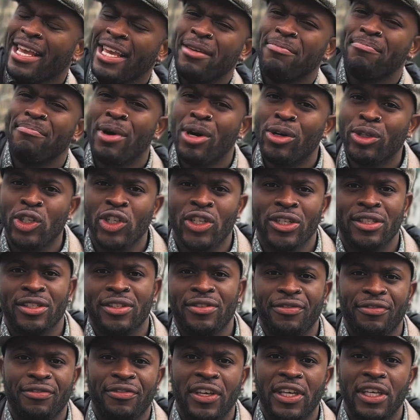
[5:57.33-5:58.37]

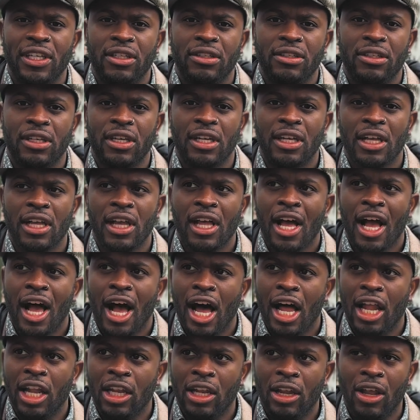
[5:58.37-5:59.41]
emotions feel
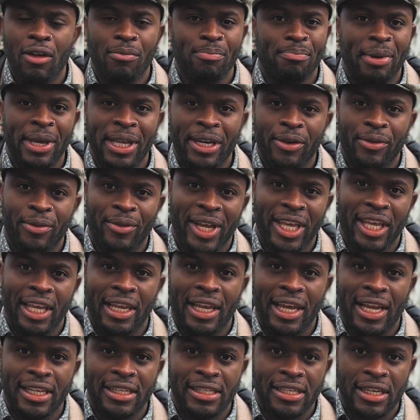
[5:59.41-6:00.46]
a lot better
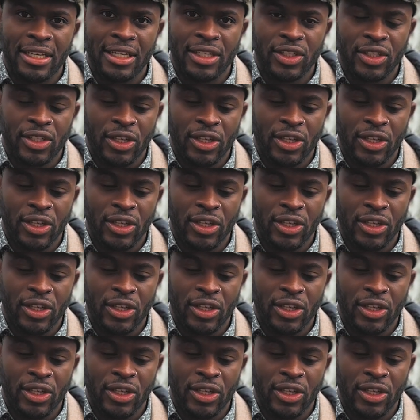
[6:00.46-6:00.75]
regulated.